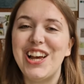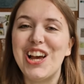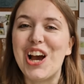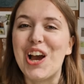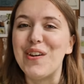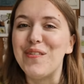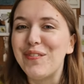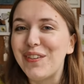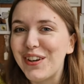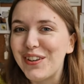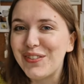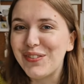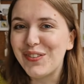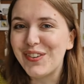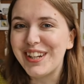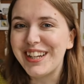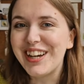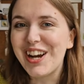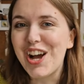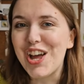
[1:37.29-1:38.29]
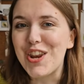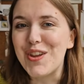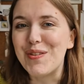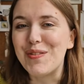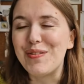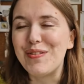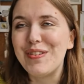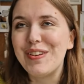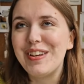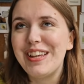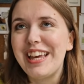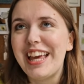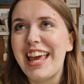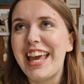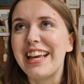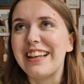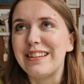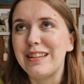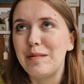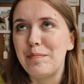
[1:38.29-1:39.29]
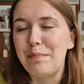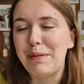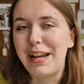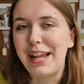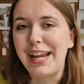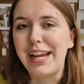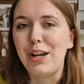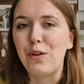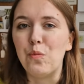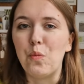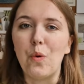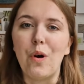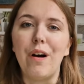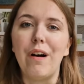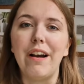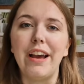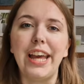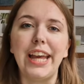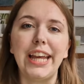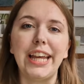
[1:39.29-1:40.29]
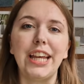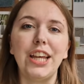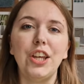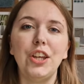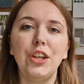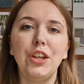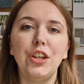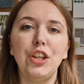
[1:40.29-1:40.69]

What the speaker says: I first want to kind of explain why